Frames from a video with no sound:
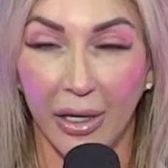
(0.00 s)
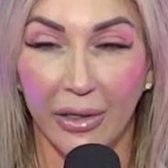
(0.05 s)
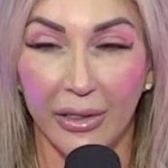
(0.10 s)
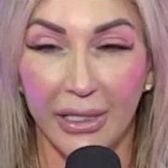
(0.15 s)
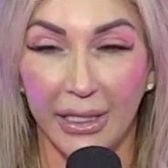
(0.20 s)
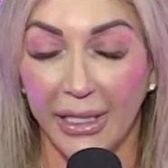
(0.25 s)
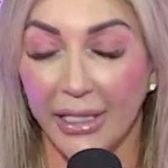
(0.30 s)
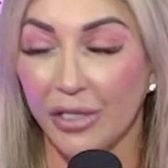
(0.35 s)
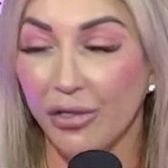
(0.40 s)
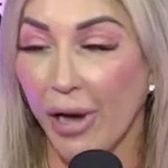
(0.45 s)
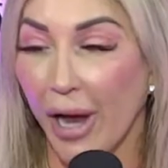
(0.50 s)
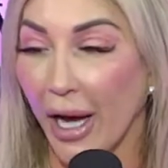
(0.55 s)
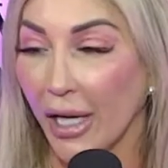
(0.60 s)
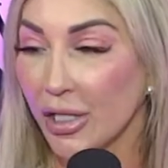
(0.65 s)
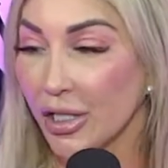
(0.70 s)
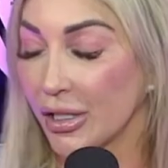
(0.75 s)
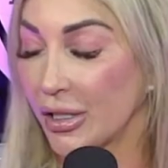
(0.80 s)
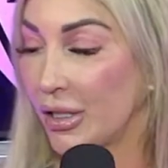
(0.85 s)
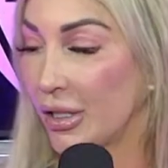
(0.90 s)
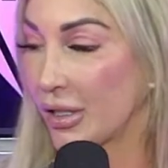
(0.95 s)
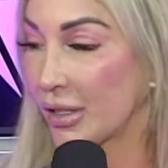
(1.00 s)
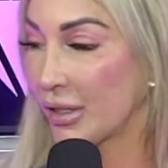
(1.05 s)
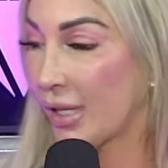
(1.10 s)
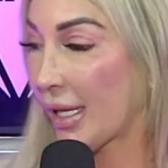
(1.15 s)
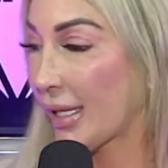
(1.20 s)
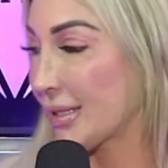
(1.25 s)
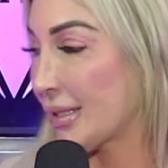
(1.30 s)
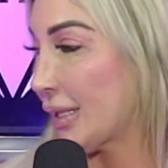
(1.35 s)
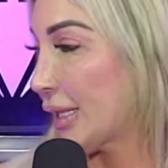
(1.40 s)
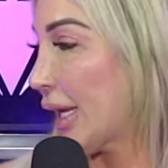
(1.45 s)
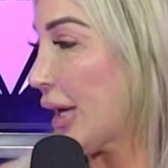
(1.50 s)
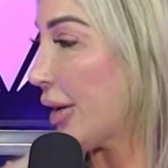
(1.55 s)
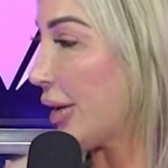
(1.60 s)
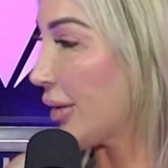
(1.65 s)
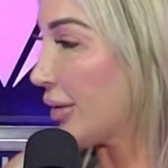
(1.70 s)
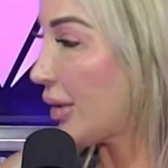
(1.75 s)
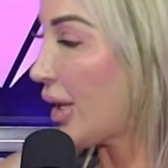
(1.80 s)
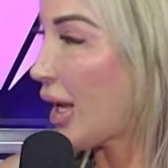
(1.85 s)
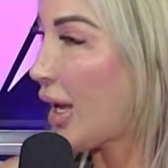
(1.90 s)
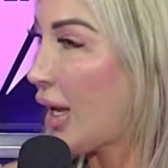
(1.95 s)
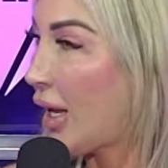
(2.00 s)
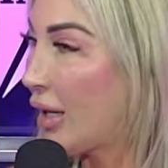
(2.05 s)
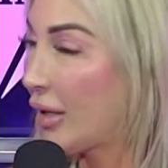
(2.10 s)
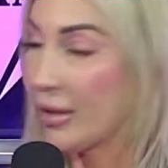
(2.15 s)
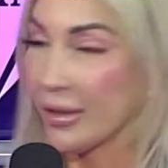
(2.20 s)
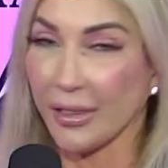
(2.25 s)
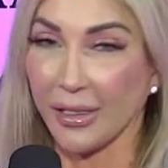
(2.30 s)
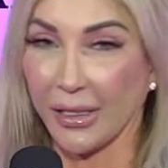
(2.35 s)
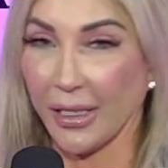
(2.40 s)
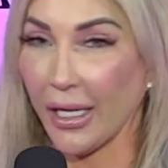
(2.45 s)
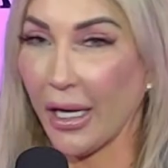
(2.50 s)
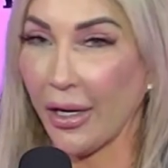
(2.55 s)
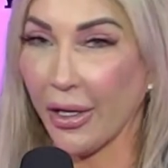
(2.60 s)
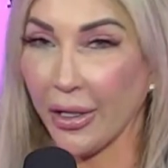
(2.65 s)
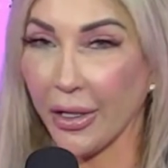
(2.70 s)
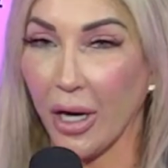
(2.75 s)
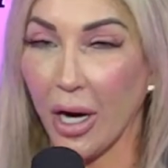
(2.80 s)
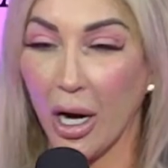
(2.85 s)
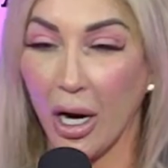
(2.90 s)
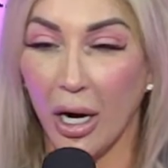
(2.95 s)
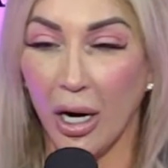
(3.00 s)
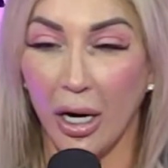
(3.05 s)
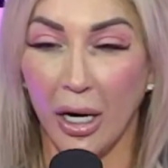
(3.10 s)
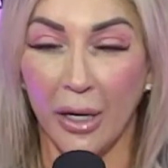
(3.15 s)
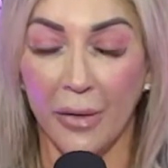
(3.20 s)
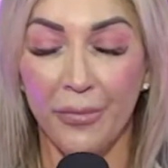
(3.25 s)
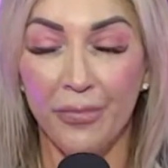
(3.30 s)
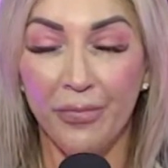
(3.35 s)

to get traction, you could like stick out your leg or stick out your arm.